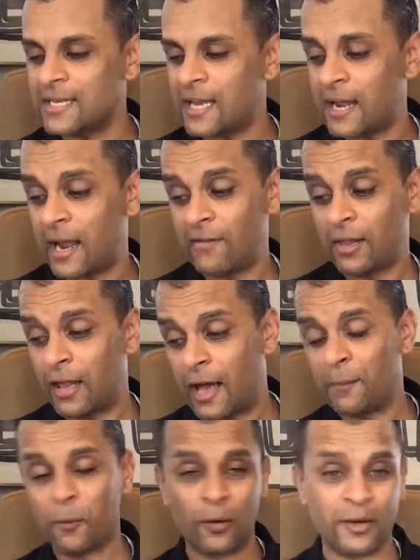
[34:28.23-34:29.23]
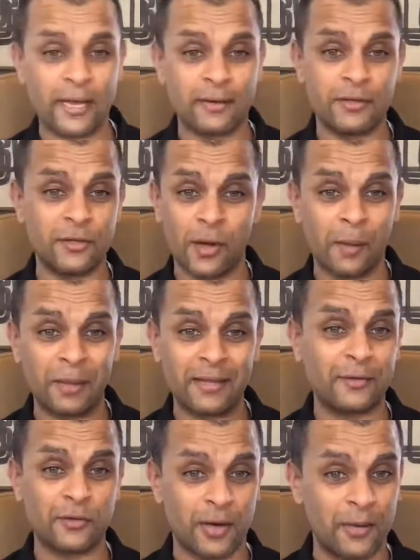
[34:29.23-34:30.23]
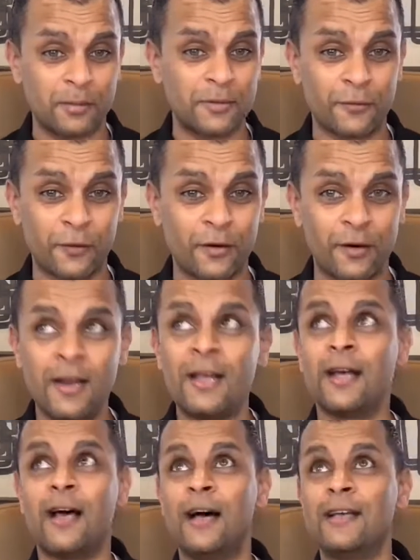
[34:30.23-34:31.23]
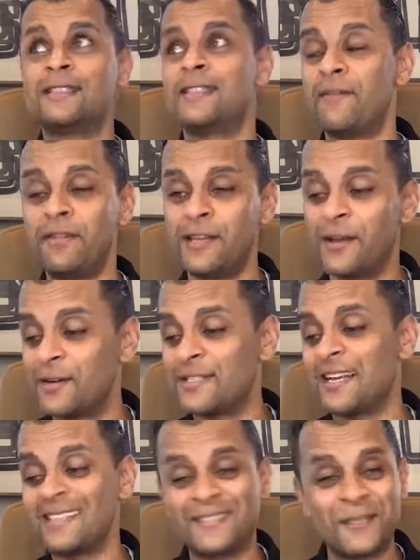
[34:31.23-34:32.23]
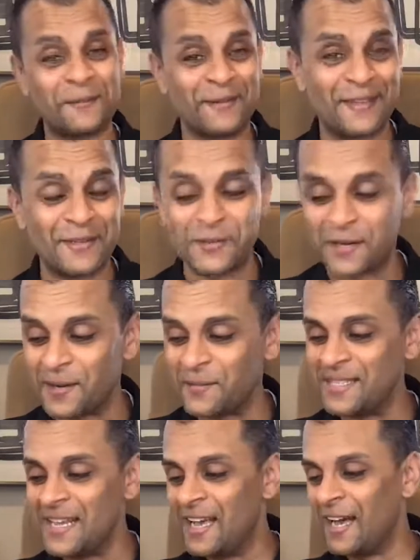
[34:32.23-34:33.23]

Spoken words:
And I have a lot more. Did you know I played the drums for 7 years, and I still play the drums?